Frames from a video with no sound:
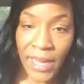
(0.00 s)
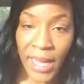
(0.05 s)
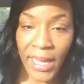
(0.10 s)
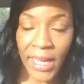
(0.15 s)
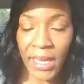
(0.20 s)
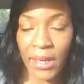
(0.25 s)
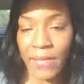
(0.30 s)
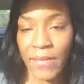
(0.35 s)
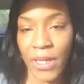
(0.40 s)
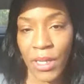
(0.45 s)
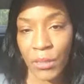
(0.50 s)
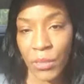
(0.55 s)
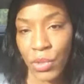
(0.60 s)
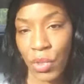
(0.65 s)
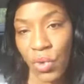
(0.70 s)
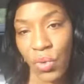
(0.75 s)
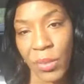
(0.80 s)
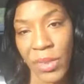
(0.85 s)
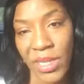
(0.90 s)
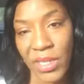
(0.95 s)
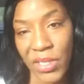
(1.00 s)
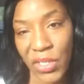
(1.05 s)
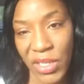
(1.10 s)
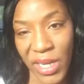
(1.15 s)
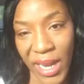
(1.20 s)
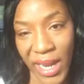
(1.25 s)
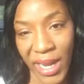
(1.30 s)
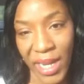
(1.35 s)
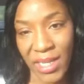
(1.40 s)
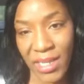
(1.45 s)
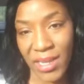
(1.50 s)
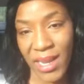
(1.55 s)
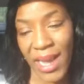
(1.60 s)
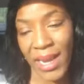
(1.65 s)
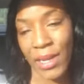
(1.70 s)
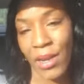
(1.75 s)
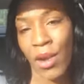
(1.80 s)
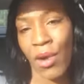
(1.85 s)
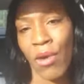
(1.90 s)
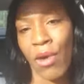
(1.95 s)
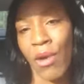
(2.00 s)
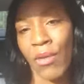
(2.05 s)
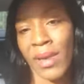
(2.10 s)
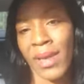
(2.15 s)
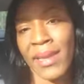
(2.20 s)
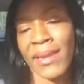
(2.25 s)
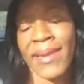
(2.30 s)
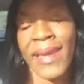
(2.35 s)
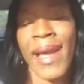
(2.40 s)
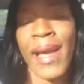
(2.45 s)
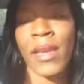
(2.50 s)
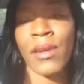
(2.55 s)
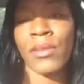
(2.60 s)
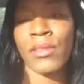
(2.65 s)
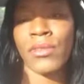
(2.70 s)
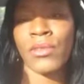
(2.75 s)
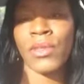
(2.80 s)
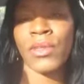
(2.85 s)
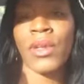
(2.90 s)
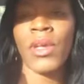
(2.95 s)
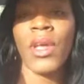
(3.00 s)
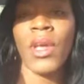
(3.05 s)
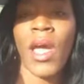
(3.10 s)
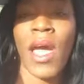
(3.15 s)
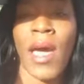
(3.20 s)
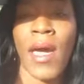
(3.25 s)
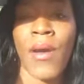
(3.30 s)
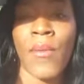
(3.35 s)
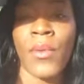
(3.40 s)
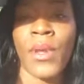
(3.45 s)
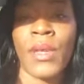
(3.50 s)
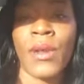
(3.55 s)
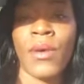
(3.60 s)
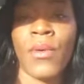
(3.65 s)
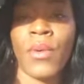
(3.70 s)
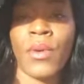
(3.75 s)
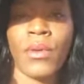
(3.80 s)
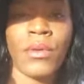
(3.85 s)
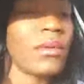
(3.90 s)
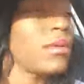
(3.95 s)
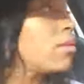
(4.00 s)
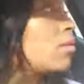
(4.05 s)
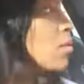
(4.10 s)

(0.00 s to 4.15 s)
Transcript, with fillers: they give them too much change like no go get dollars or uh, we don't want